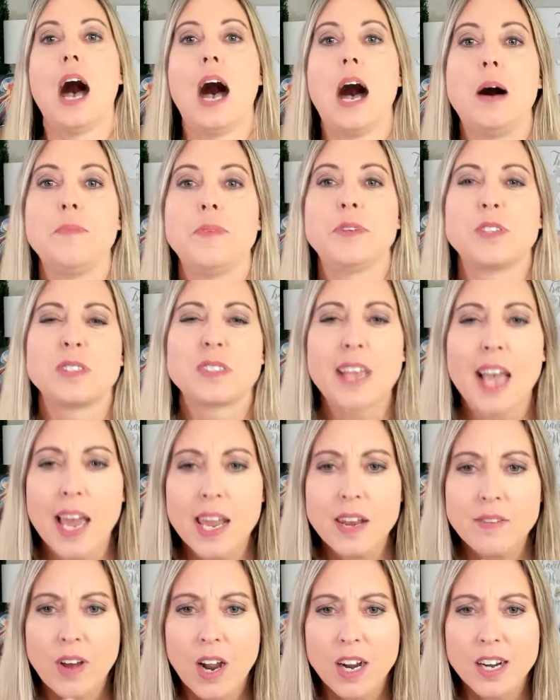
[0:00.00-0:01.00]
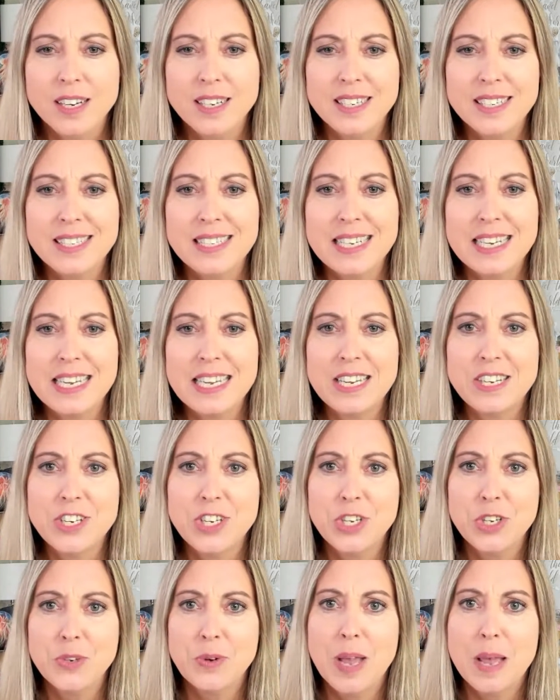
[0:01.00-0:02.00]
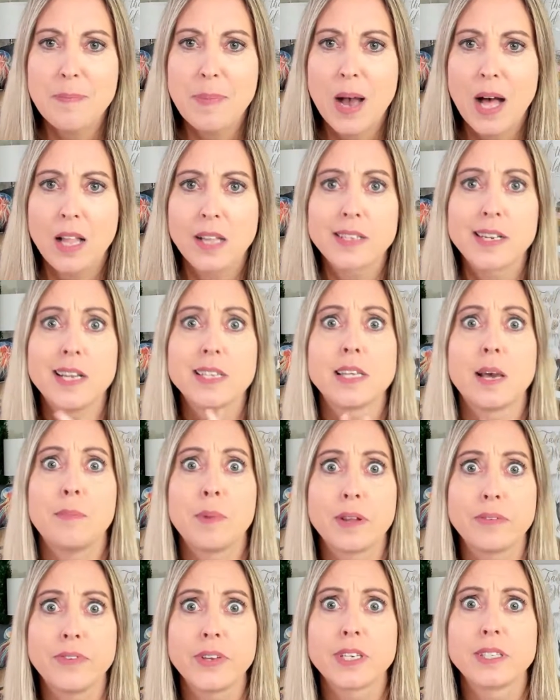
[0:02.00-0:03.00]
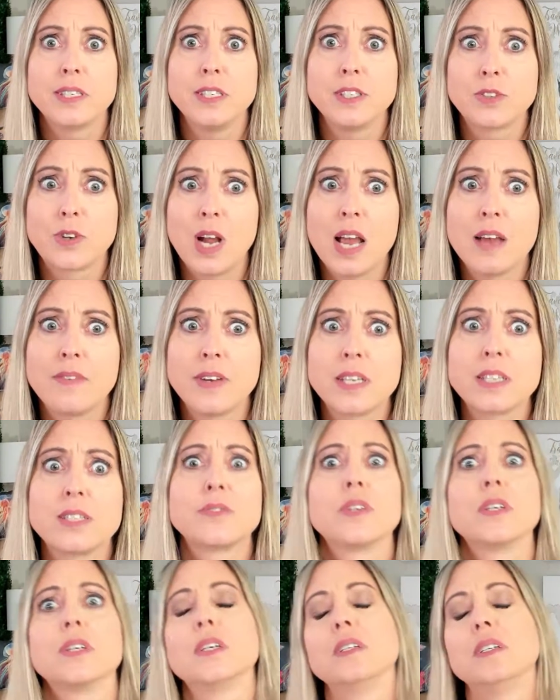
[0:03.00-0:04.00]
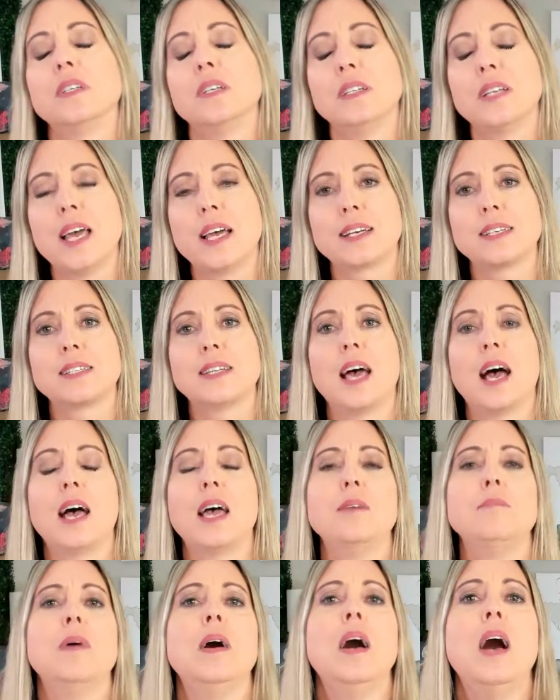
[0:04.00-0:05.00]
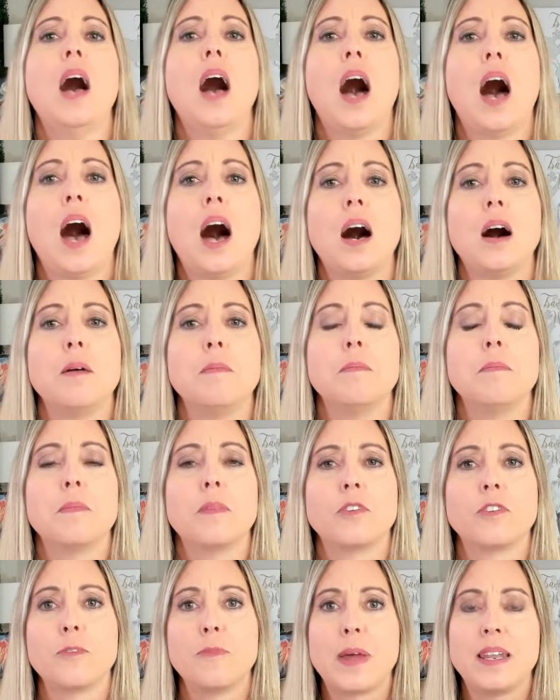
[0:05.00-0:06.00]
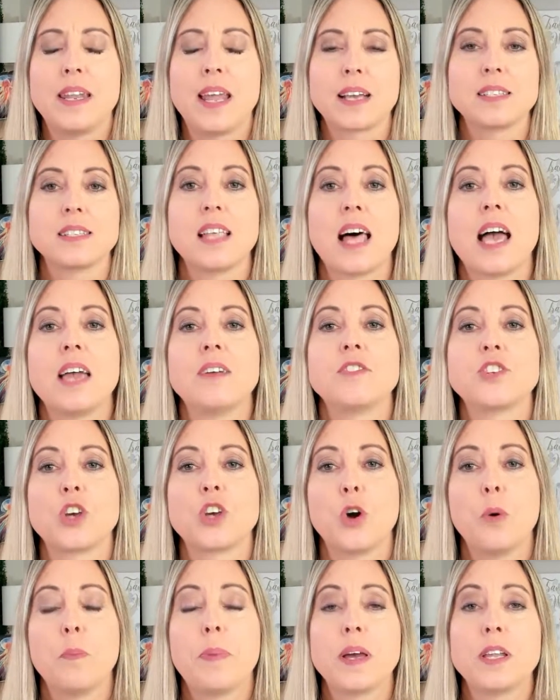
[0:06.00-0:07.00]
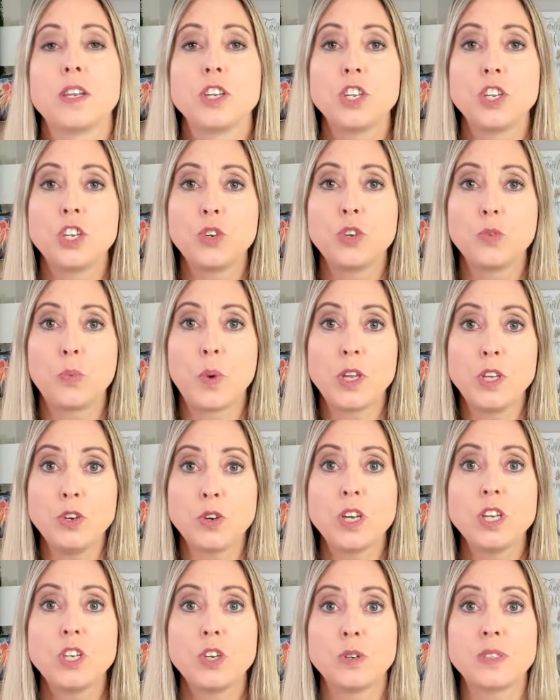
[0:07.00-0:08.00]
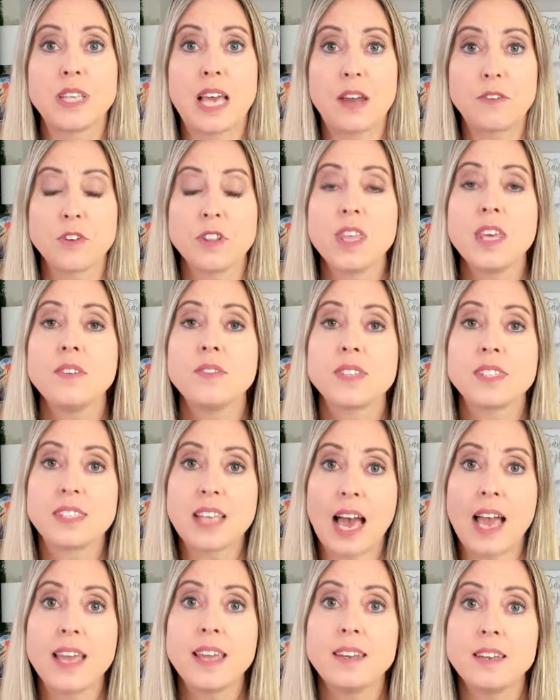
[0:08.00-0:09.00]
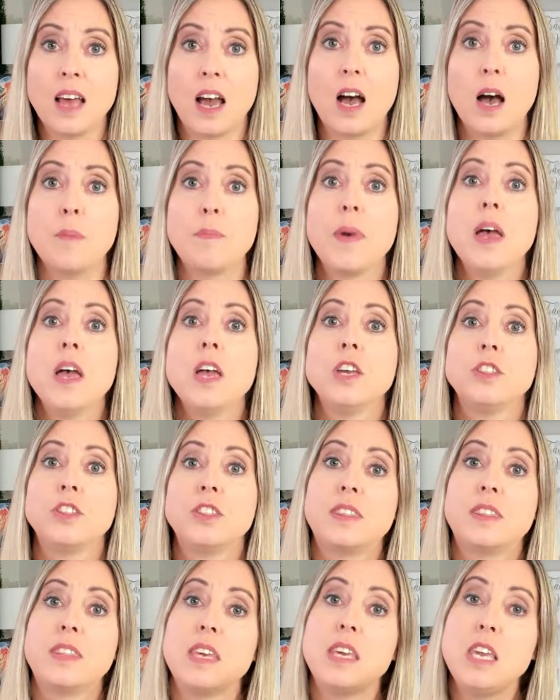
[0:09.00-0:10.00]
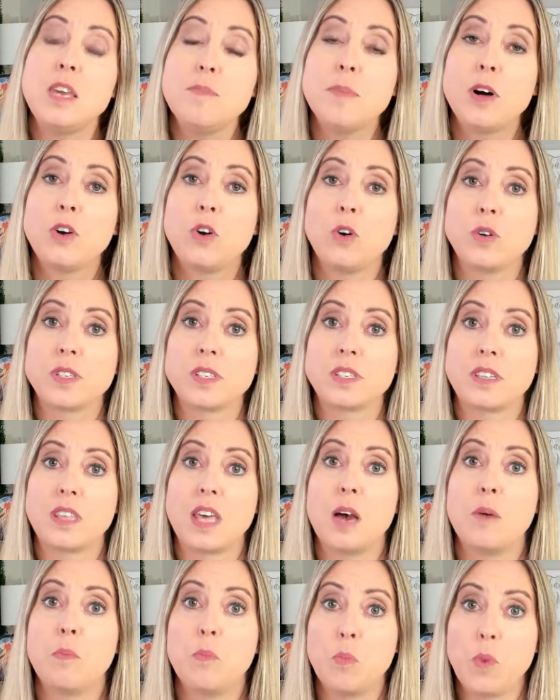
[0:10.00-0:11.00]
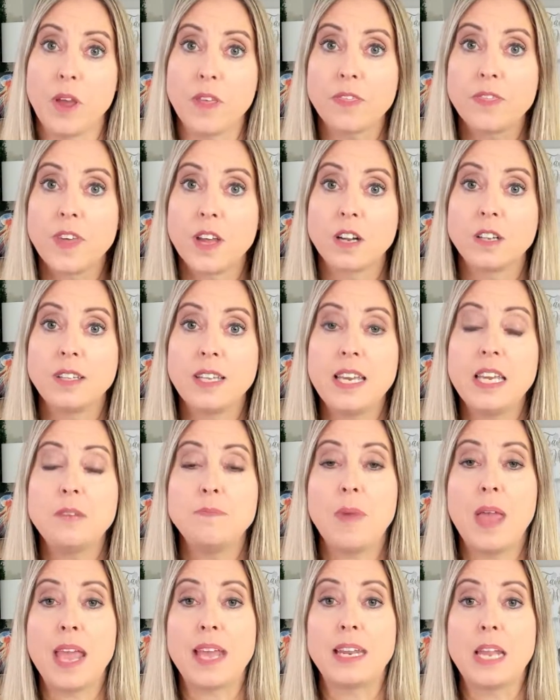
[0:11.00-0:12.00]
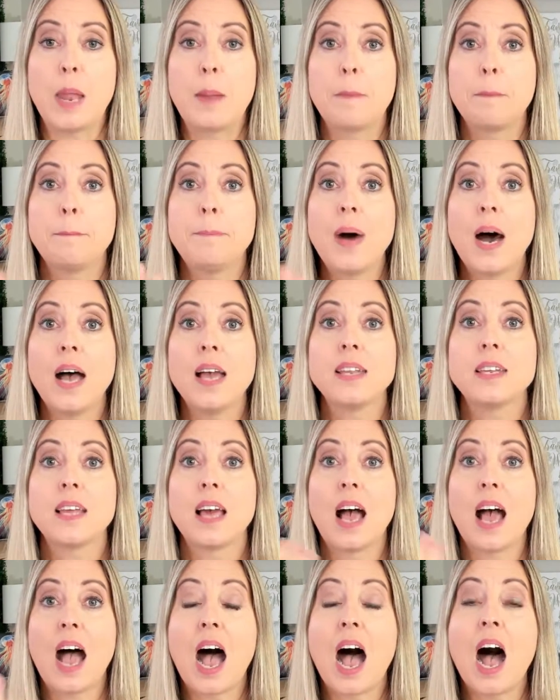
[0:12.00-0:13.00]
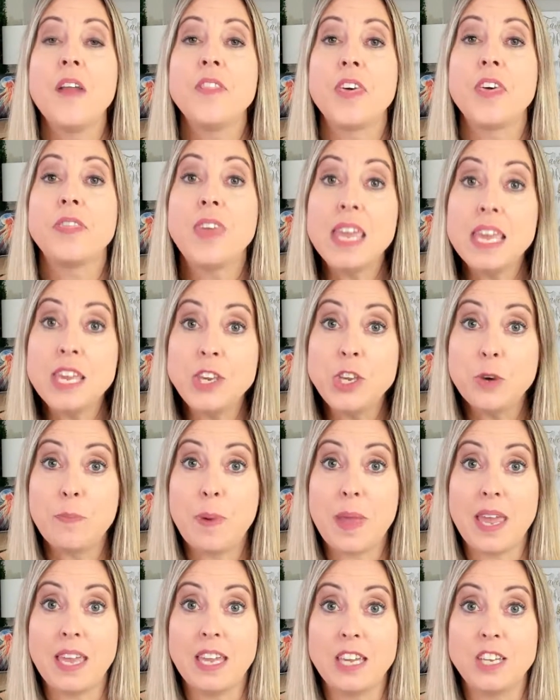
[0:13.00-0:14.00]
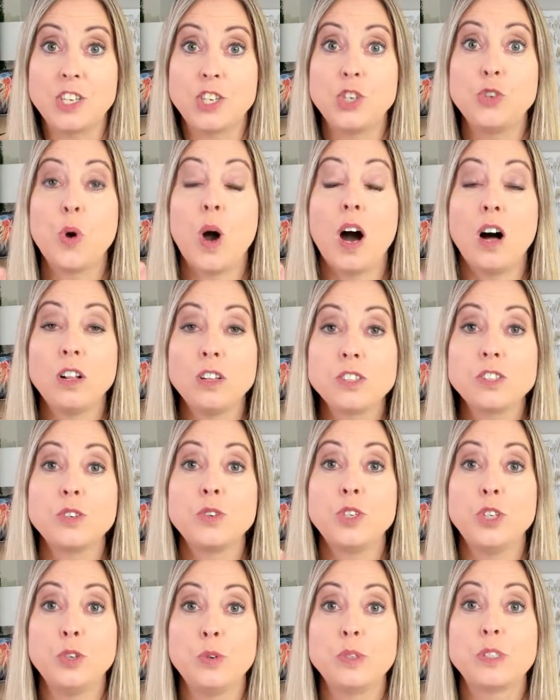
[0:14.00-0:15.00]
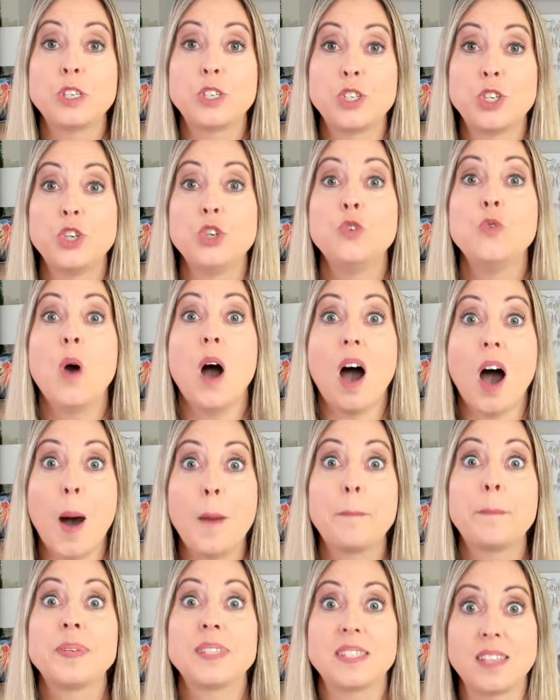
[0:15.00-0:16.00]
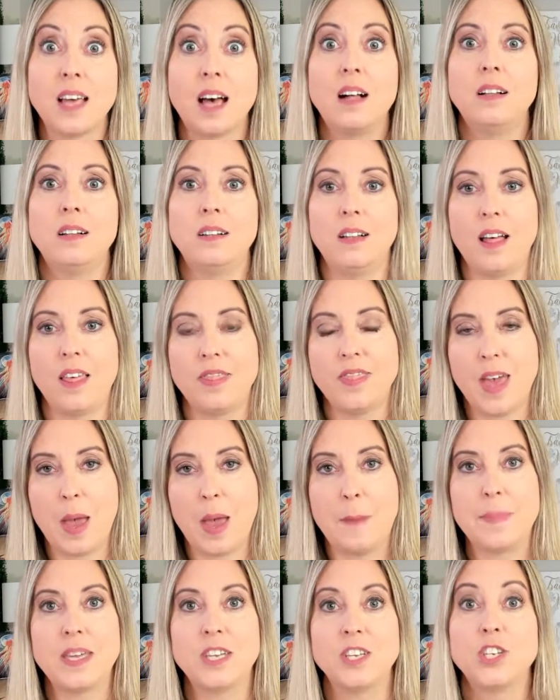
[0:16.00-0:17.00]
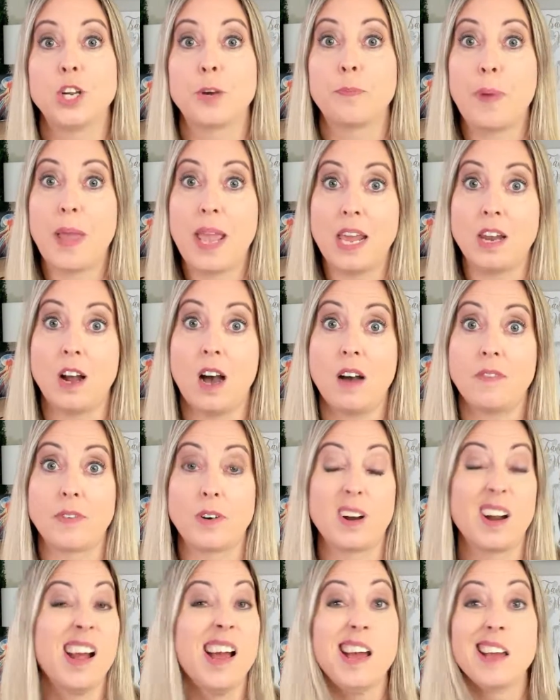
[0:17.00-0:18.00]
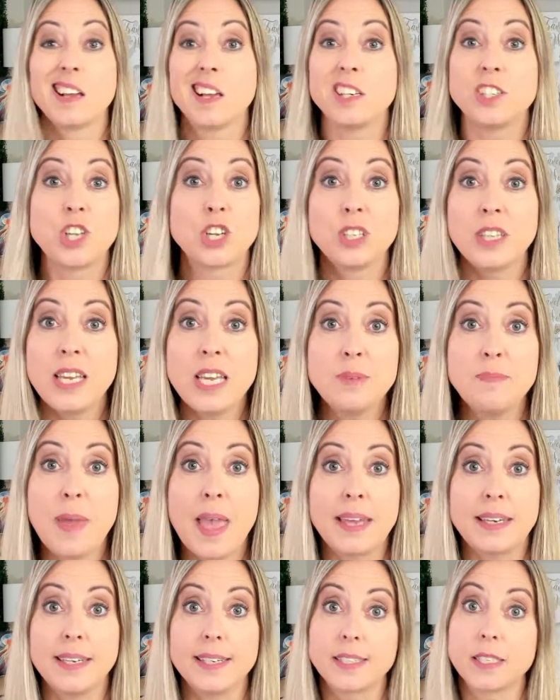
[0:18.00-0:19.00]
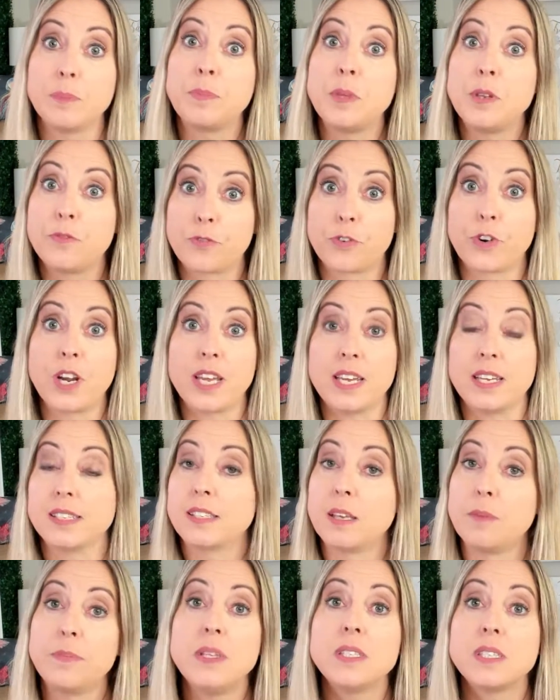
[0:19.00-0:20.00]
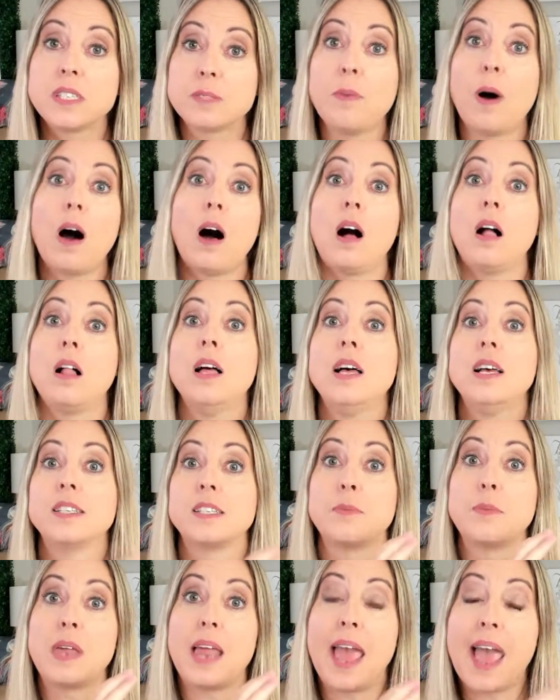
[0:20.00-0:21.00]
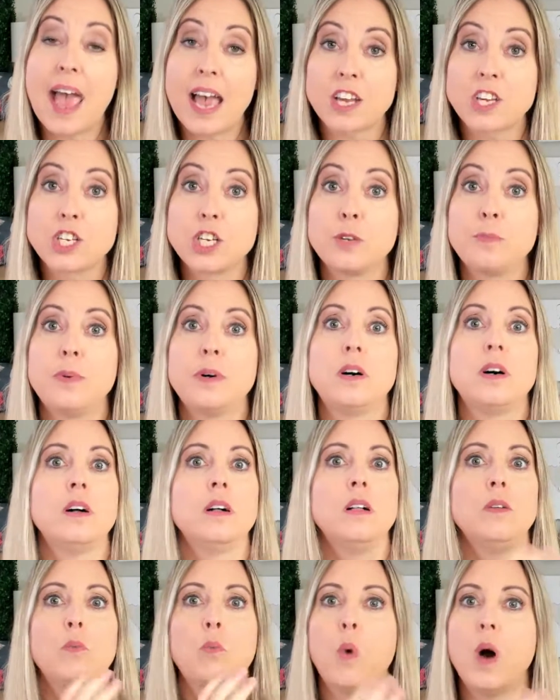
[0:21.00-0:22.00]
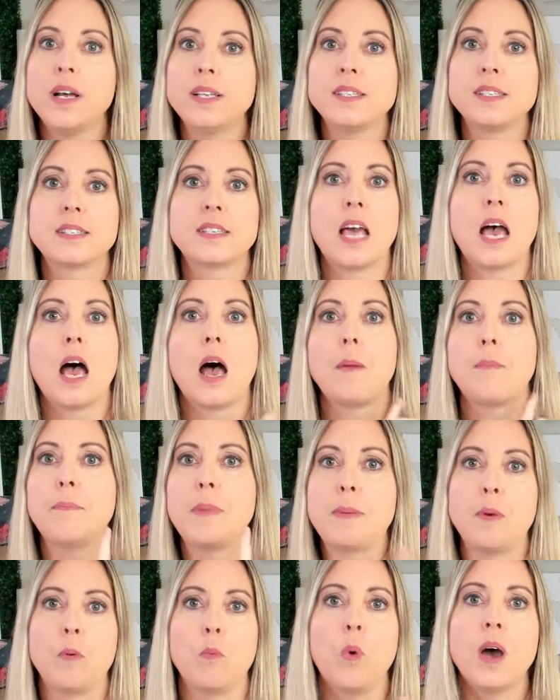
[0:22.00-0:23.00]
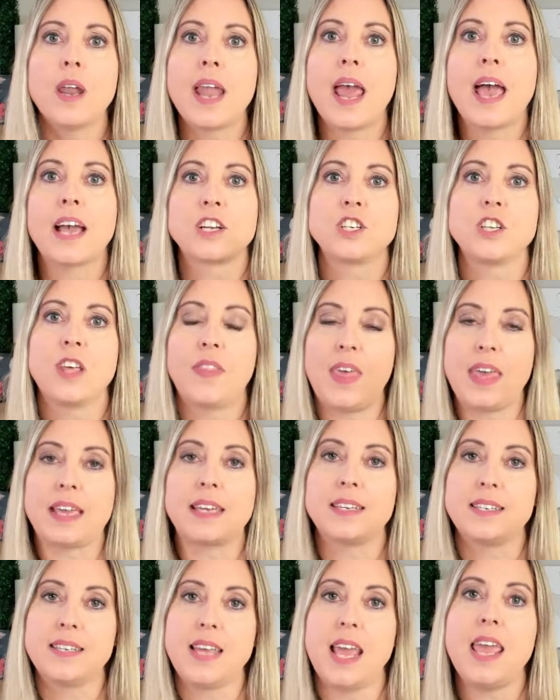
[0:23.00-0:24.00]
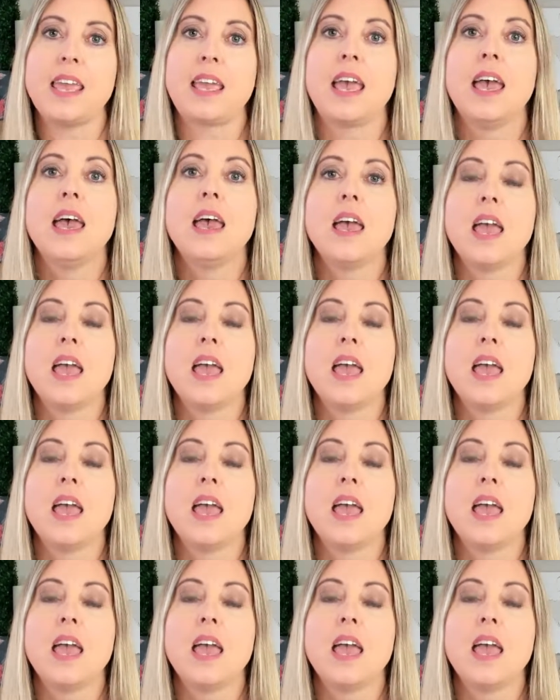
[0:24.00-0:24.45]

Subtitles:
And this was kind of hard to see too. I apologize. I'm going to fix these graphics for next time or for my next live show. But what you could do is after they've signed up, the email goes to them with their lead magnet, but on the thank you page, you also use it to upsell them into your paid offer, because your lead magnet is something free, something small, something actionable, one step, maybe one action that they could take